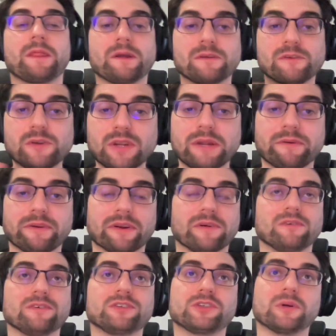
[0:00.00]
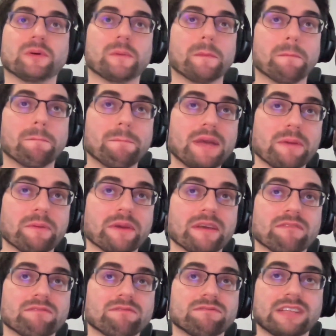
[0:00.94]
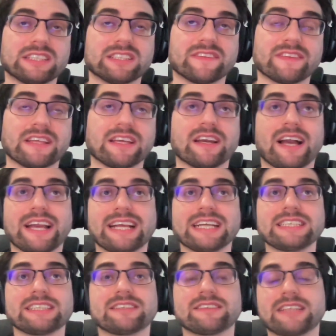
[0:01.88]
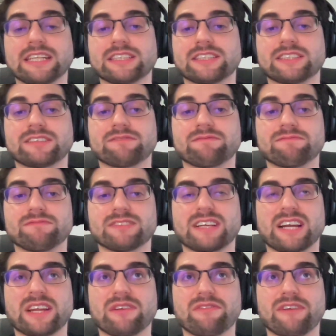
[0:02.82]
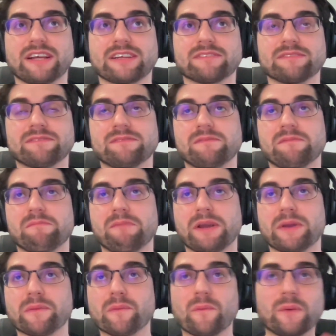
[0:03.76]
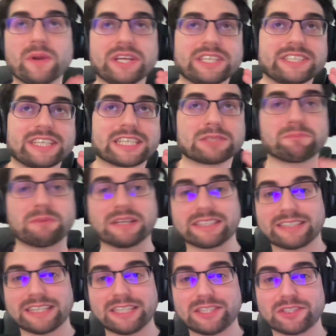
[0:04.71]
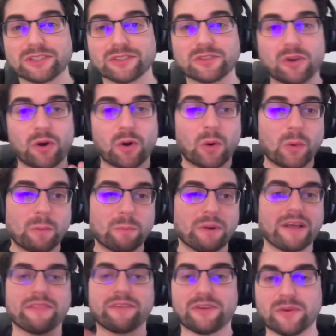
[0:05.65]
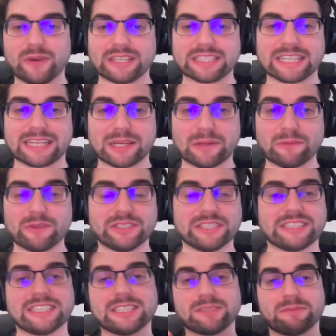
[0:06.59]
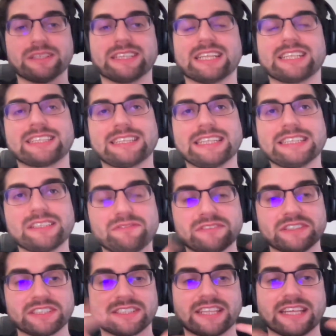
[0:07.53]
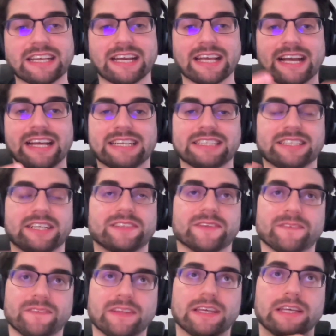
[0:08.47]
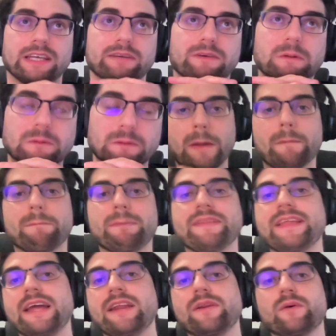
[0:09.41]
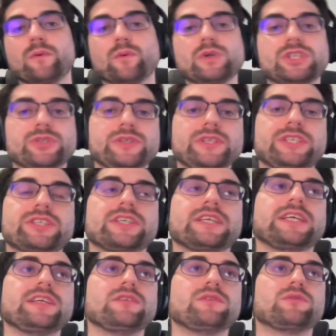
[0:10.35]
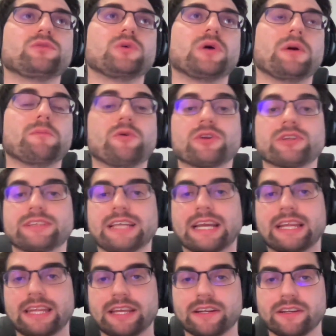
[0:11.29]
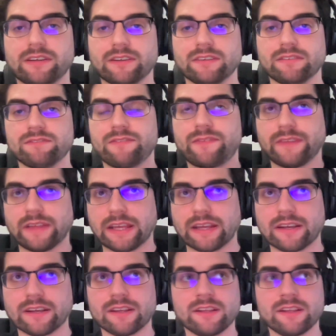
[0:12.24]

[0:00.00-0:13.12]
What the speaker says: You never know, so maybe that's the thing. I guess that's kind of like my wish, expectation, hope. I don't know exactly what it is, but that's the first thing I started thinking about. But then we switch into a more technical thing.